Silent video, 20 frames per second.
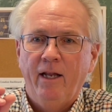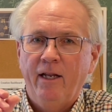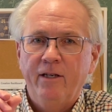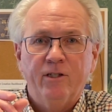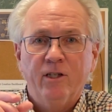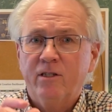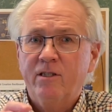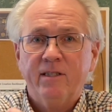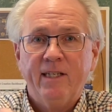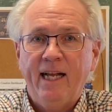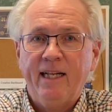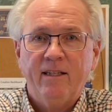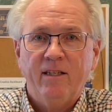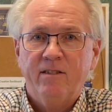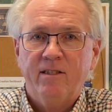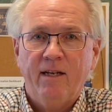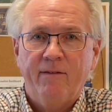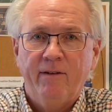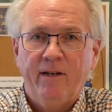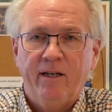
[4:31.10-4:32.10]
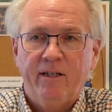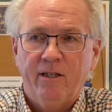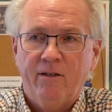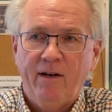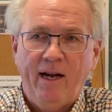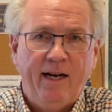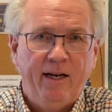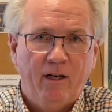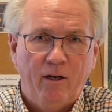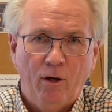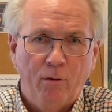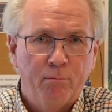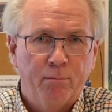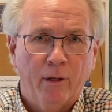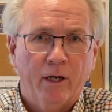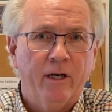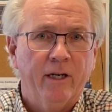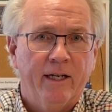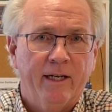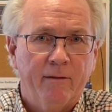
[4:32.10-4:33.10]
Just take the $700,000 and go
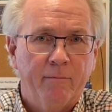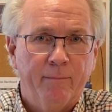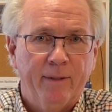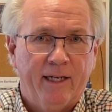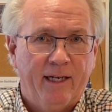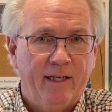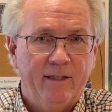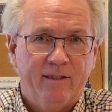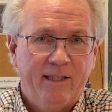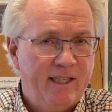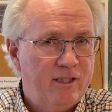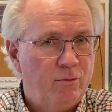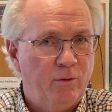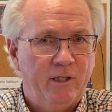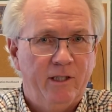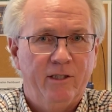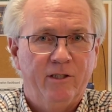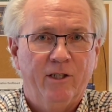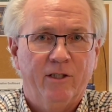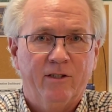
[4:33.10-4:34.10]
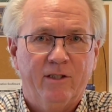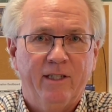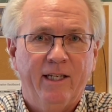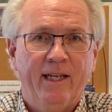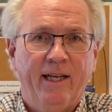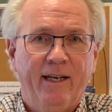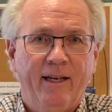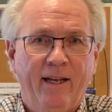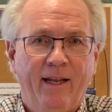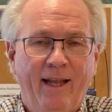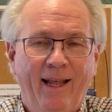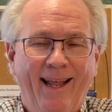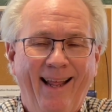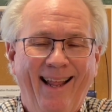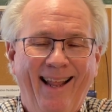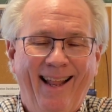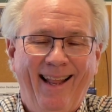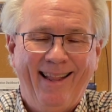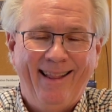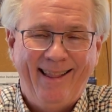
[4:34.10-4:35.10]
burn it, because that's what you just did.
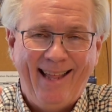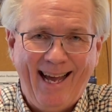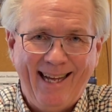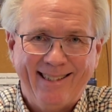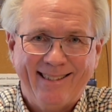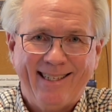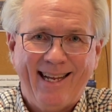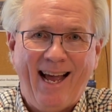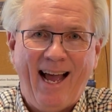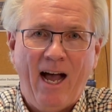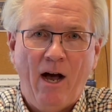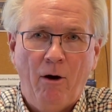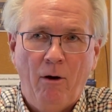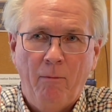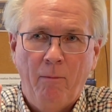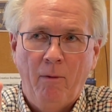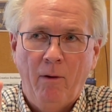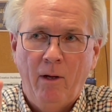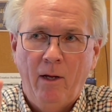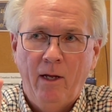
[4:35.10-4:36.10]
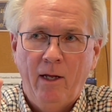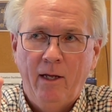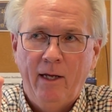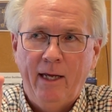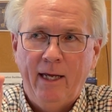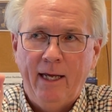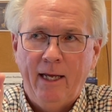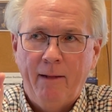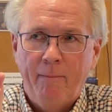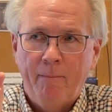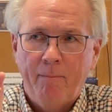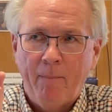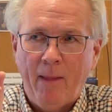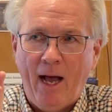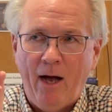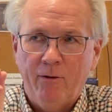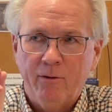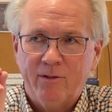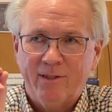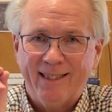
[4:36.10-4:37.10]
That's how
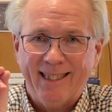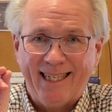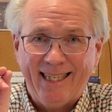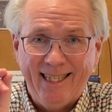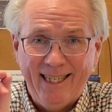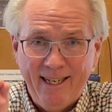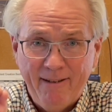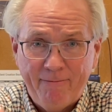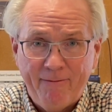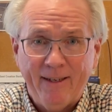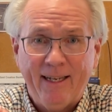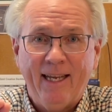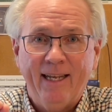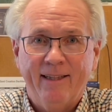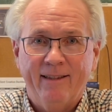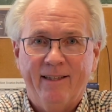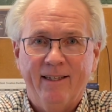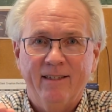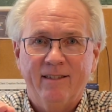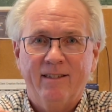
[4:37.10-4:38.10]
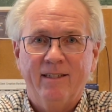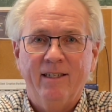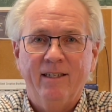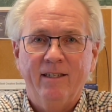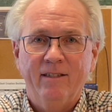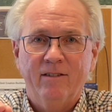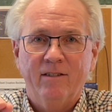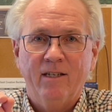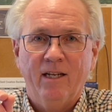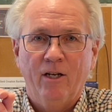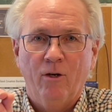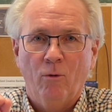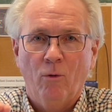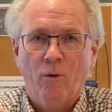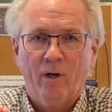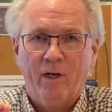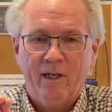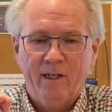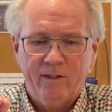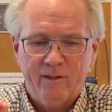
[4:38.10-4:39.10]
significant this is in
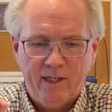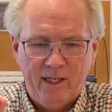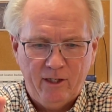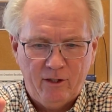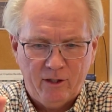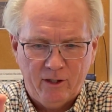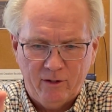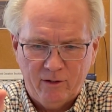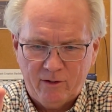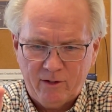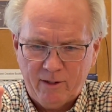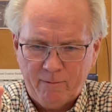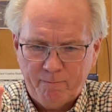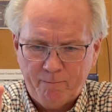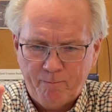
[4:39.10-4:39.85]
organizations.